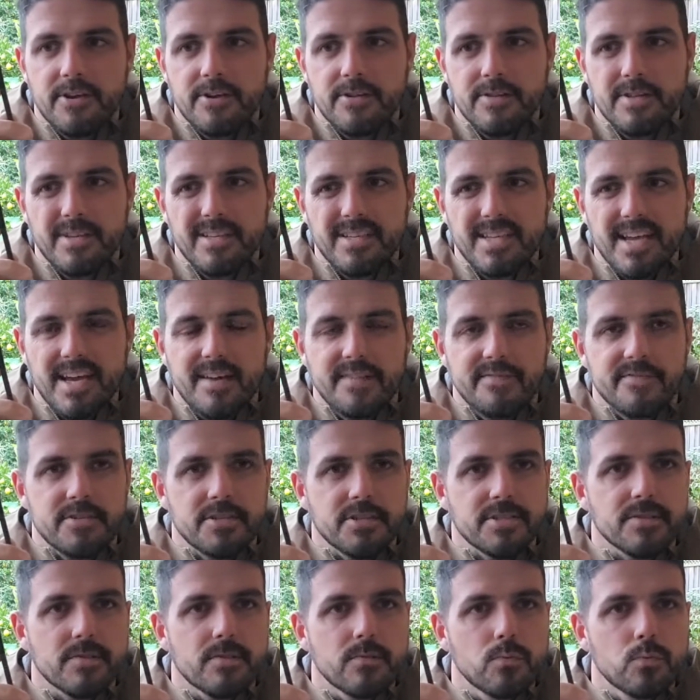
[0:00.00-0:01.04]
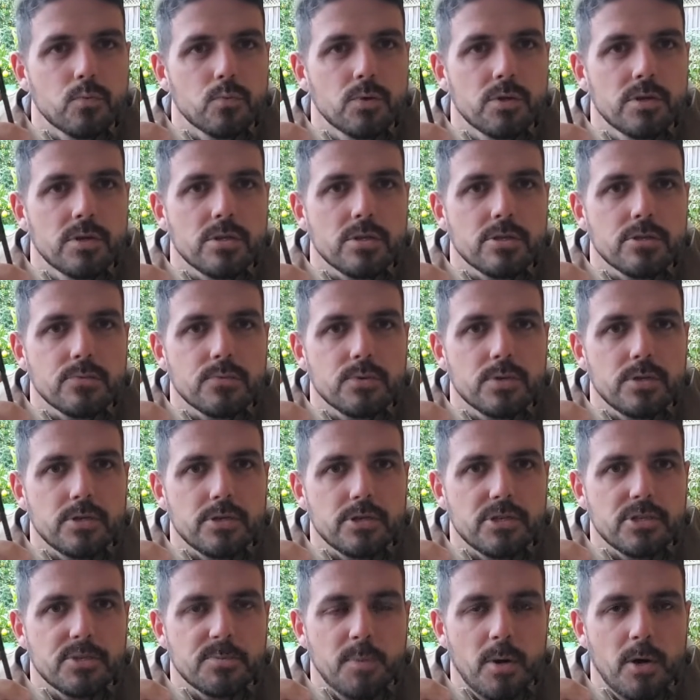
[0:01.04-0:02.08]
These have just a really
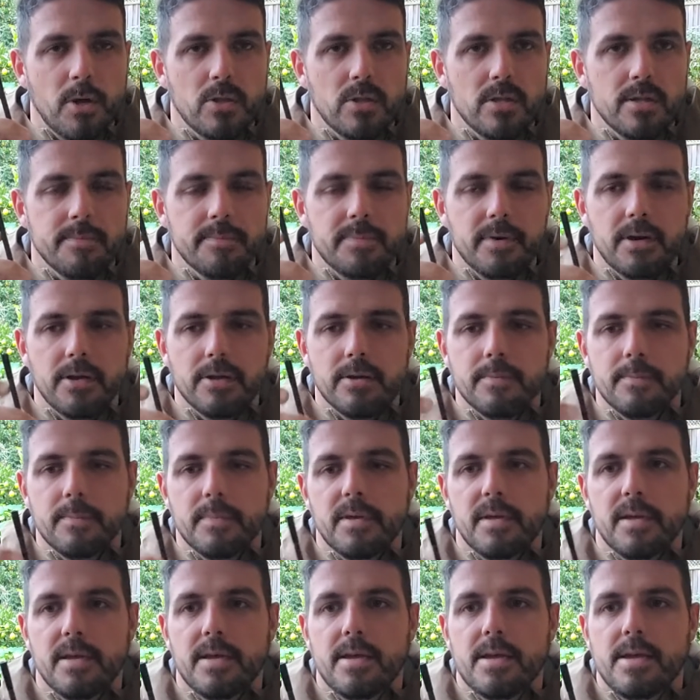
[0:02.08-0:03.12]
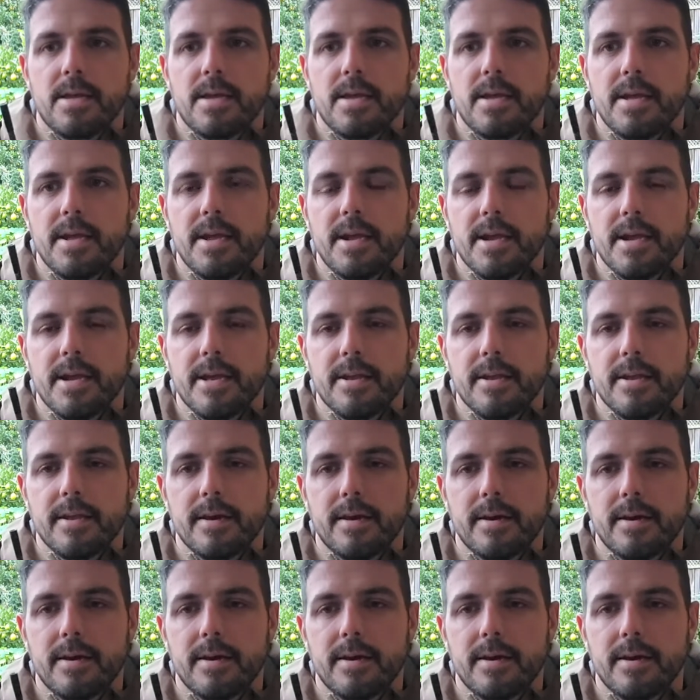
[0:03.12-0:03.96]
small lip on them, and